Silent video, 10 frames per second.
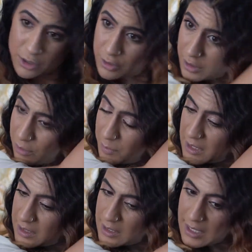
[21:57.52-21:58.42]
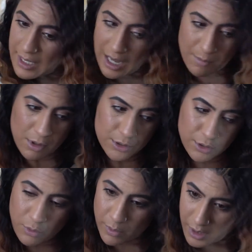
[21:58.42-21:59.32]
little pieces. I am also
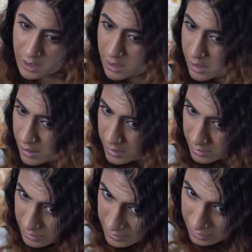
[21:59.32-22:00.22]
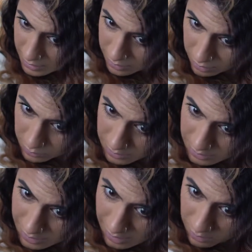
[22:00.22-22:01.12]
going decently close
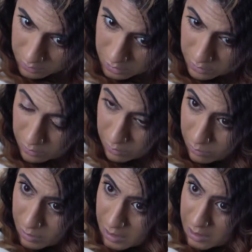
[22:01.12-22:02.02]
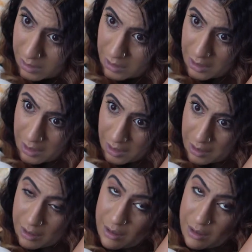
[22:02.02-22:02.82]
now to the